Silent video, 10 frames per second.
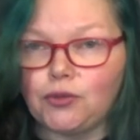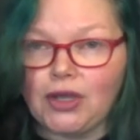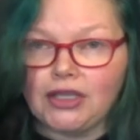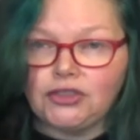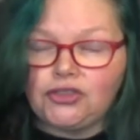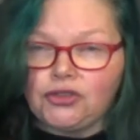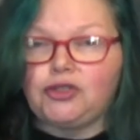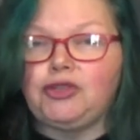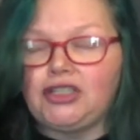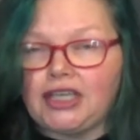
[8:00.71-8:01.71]
way to
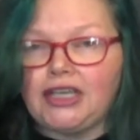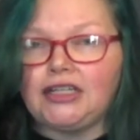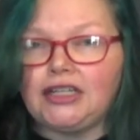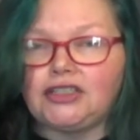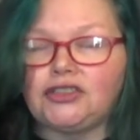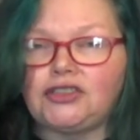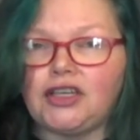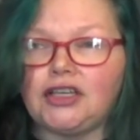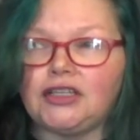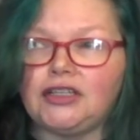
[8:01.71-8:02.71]
communicate and
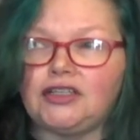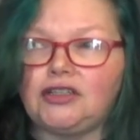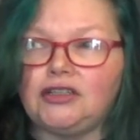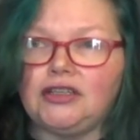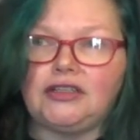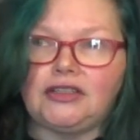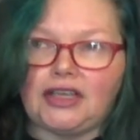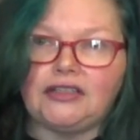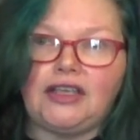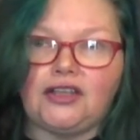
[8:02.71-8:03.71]

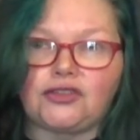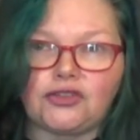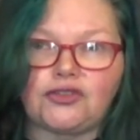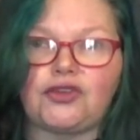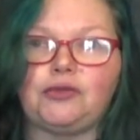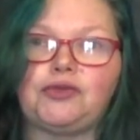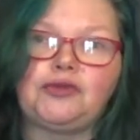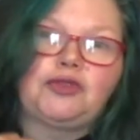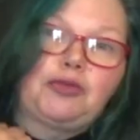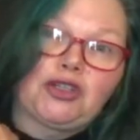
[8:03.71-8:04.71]
get answers from
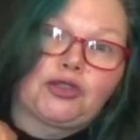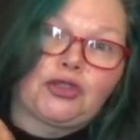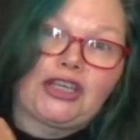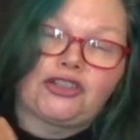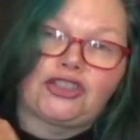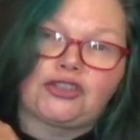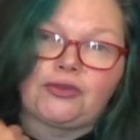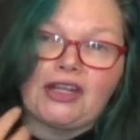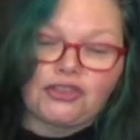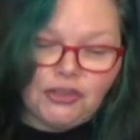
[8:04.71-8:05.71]
spiritual energies
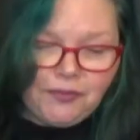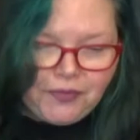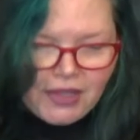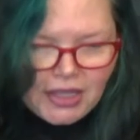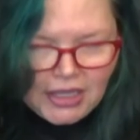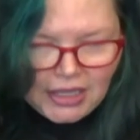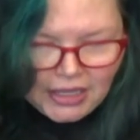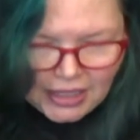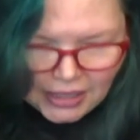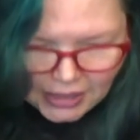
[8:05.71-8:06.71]
around you.
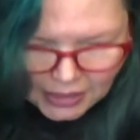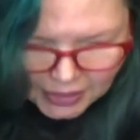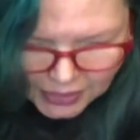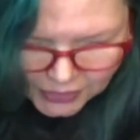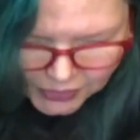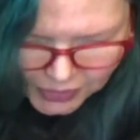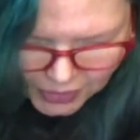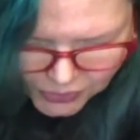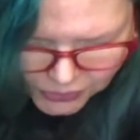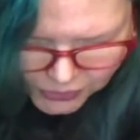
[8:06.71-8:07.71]
The
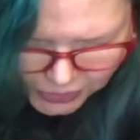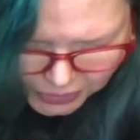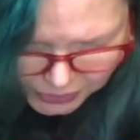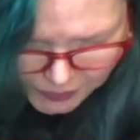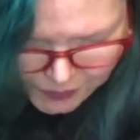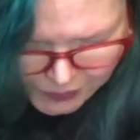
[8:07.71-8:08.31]
other thing